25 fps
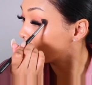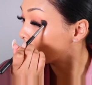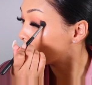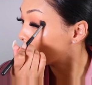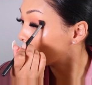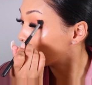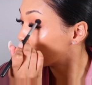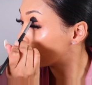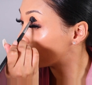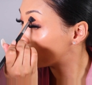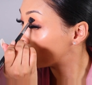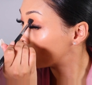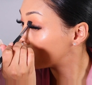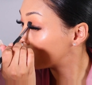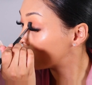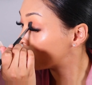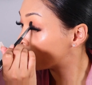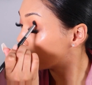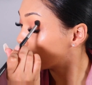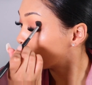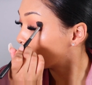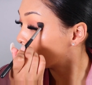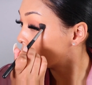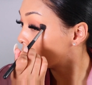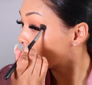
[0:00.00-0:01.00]
blending
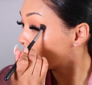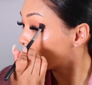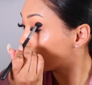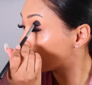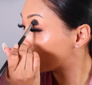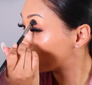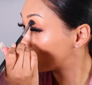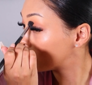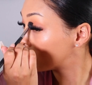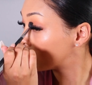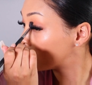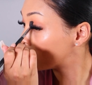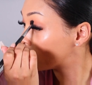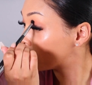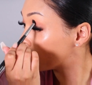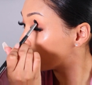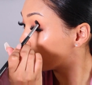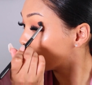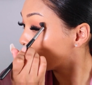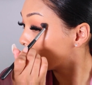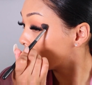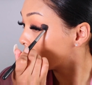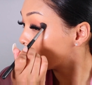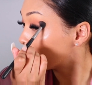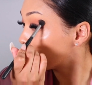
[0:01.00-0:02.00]
stops, if that makes
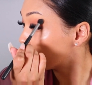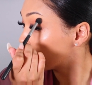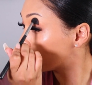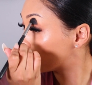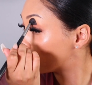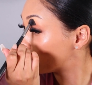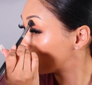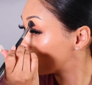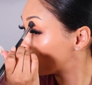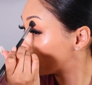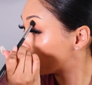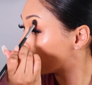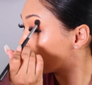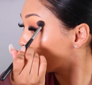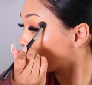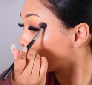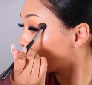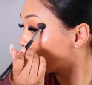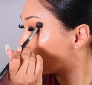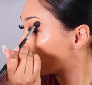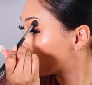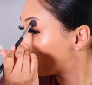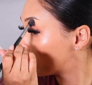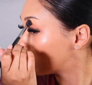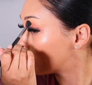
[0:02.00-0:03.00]
sense. So I love the
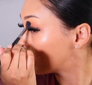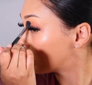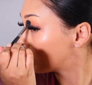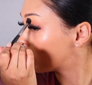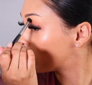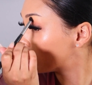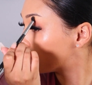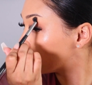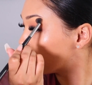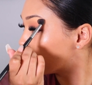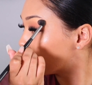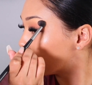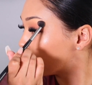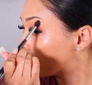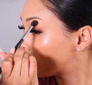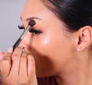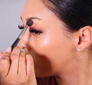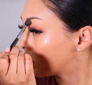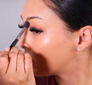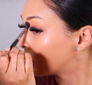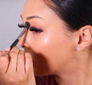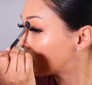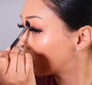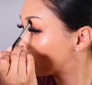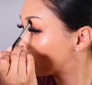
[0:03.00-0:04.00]
really blown out look,